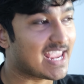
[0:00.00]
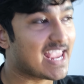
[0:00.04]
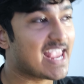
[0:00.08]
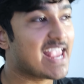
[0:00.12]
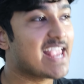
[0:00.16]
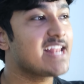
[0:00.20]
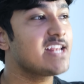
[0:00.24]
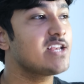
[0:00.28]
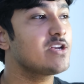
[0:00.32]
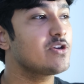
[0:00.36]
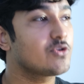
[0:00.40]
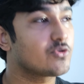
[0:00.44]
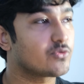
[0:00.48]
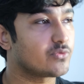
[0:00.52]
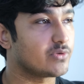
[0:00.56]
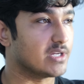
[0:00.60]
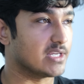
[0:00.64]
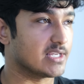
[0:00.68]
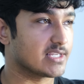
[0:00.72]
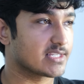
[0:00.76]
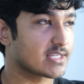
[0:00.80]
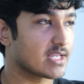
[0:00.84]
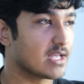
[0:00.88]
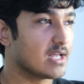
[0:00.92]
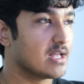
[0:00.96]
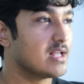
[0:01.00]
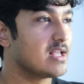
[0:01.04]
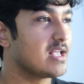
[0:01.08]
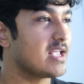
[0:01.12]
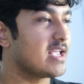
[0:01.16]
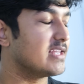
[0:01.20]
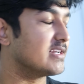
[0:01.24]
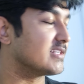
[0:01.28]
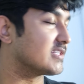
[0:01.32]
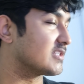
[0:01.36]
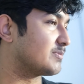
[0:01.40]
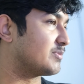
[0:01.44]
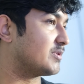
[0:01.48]
increase
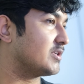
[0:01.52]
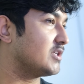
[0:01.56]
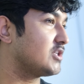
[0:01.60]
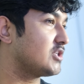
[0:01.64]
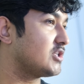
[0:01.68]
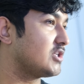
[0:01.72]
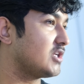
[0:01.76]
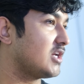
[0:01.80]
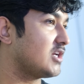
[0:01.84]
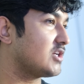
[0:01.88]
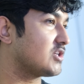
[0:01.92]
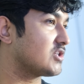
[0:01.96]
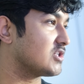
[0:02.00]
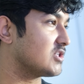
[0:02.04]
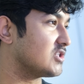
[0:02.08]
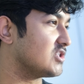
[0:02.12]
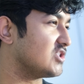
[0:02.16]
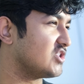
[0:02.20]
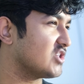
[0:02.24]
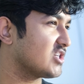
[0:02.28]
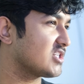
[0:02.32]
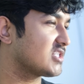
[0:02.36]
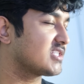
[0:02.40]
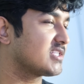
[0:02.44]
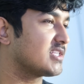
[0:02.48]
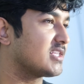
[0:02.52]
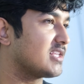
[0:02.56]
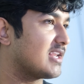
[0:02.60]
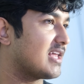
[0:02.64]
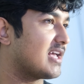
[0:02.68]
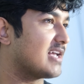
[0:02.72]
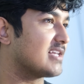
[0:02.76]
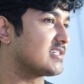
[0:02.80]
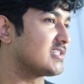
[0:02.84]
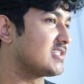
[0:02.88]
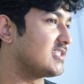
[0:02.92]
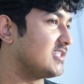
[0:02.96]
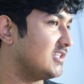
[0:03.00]
in its appreciation just in the
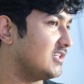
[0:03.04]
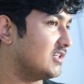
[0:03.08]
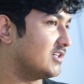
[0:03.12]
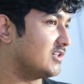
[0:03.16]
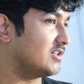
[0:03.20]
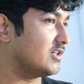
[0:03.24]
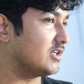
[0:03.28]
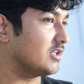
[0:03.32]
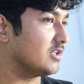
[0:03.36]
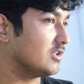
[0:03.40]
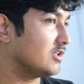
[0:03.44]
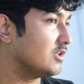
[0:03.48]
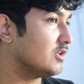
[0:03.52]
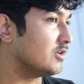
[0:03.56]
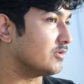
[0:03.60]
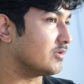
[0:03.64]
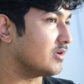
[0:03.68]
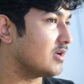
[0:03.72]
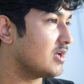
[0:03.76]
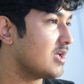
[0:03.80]
last year alone,